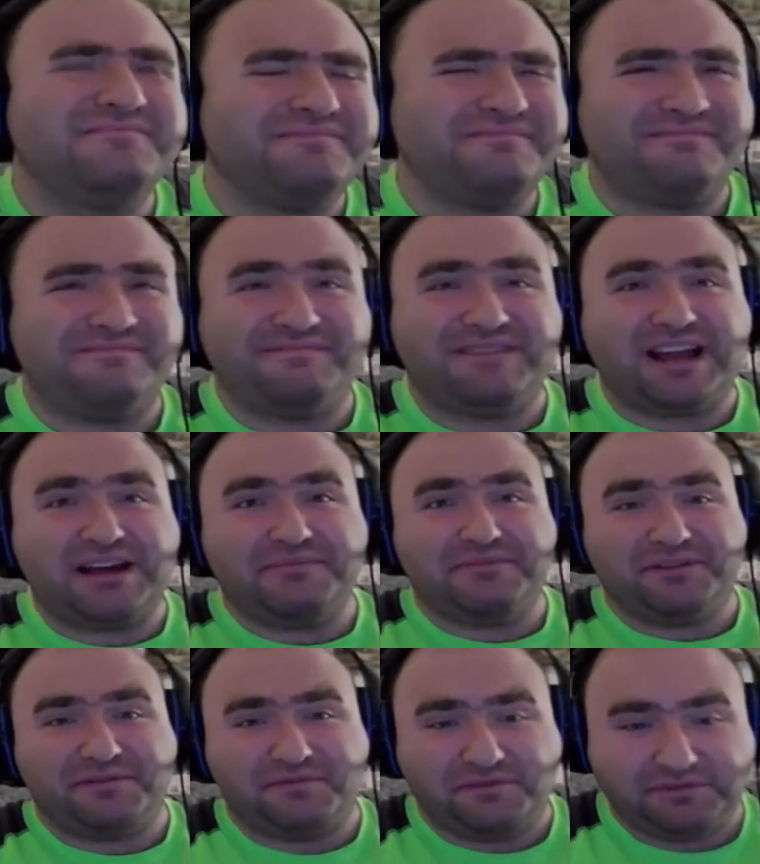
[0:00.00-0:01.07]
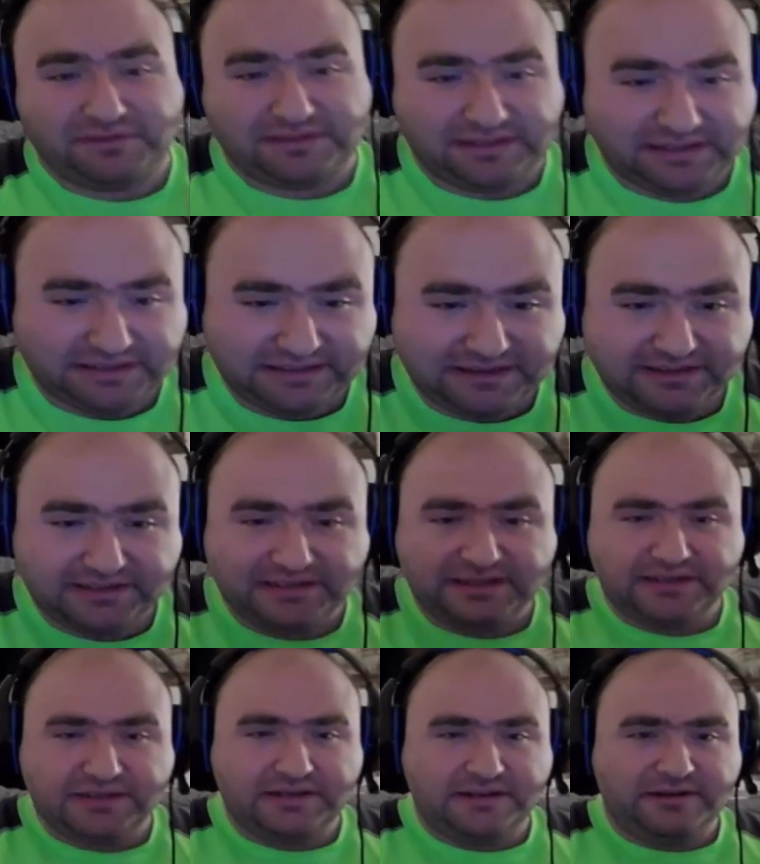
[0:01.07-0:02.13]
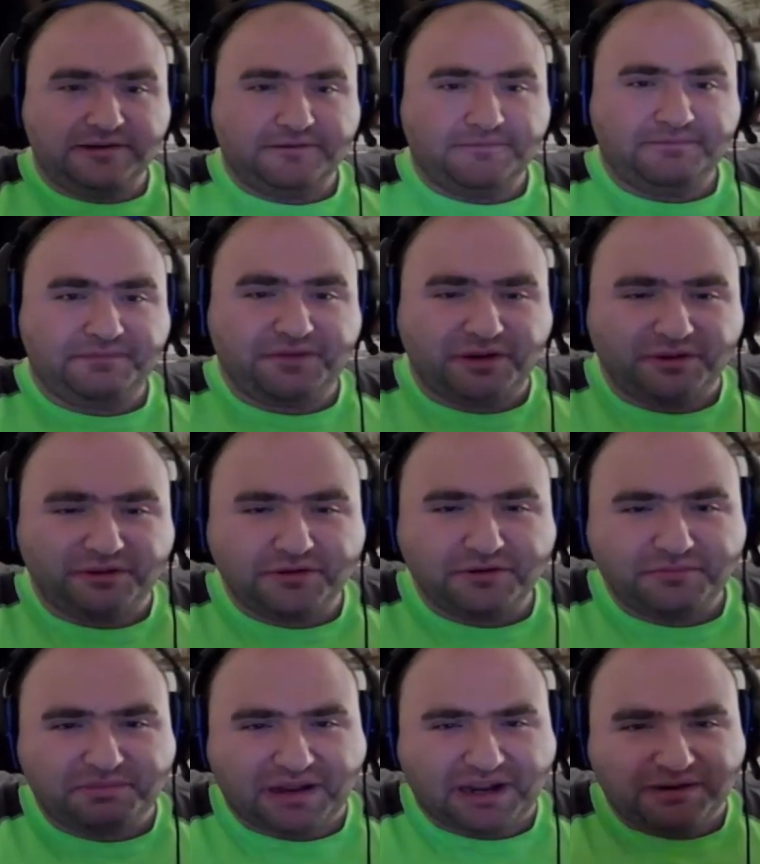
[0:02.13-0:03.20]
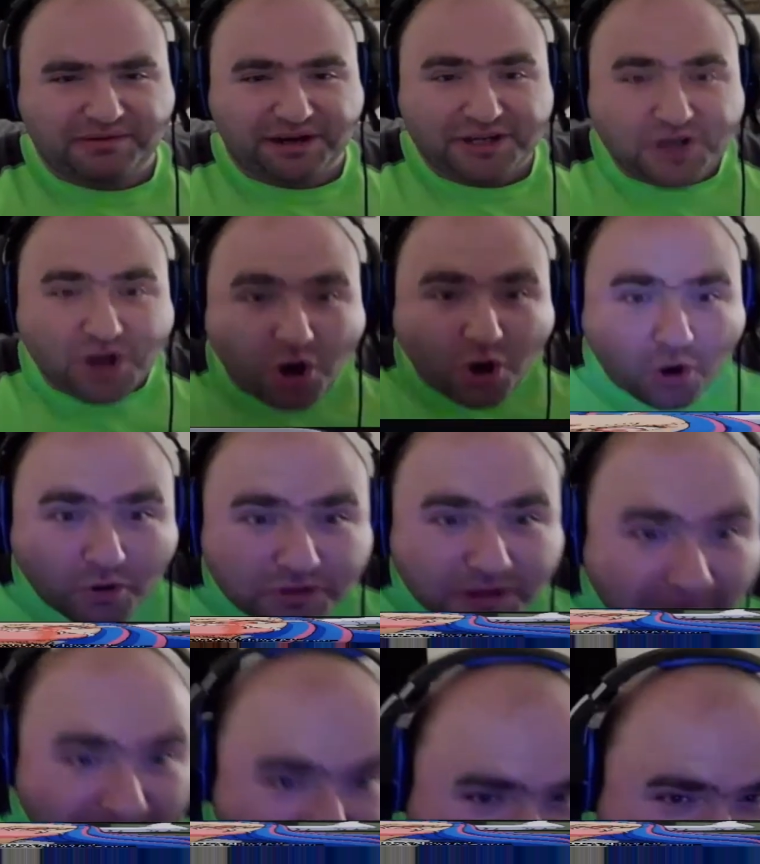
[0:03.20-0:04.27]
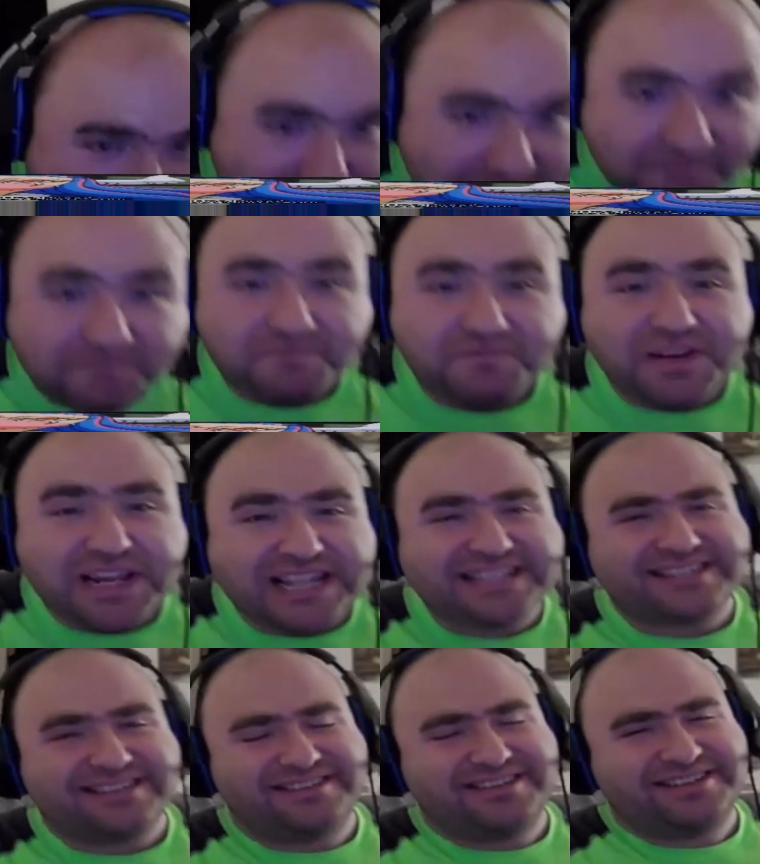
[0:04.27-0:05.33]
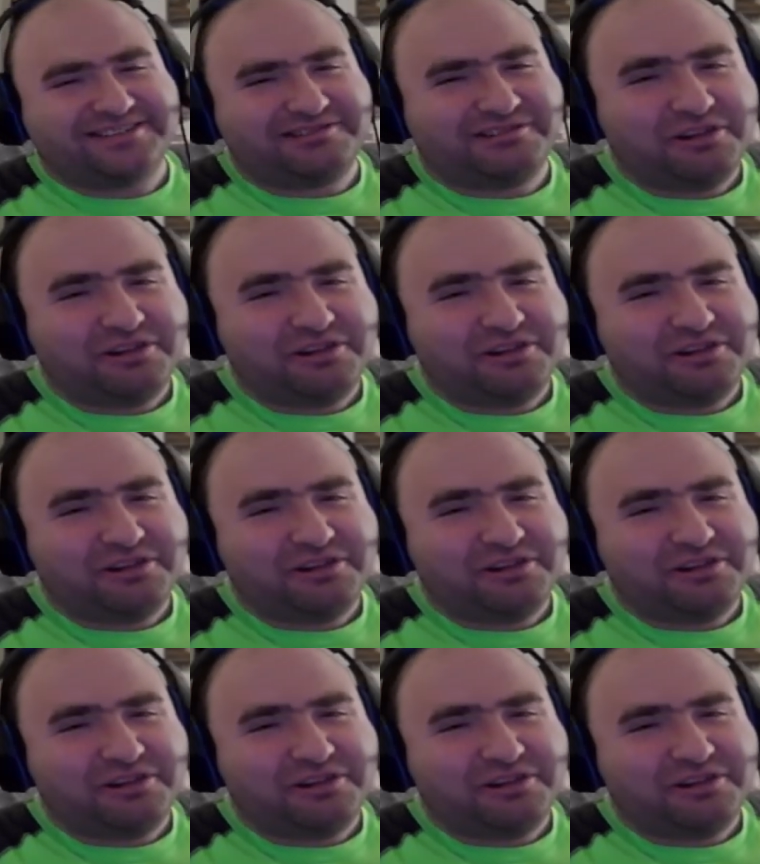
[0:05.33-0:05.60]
I'm looking forward to this. Thunder Bagua. Yo, the fucking feats on this